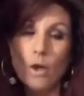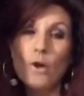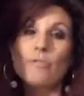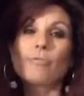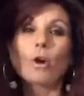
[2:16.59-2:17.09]

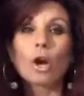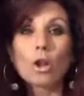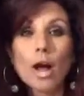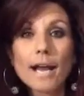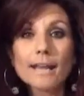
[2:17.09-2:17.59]
For a
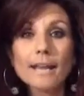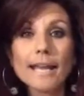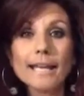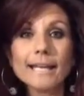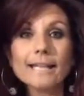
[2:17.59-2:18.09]
lot of
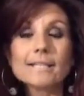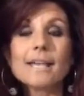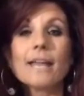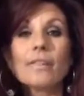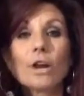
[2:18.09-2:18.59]
ladies
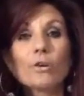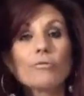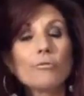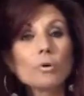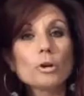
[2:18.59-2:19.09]
that are
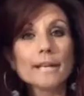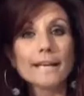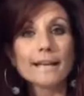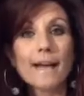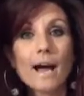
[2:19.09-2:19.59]
40
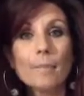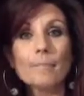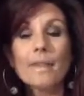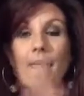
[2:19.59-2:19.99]
and up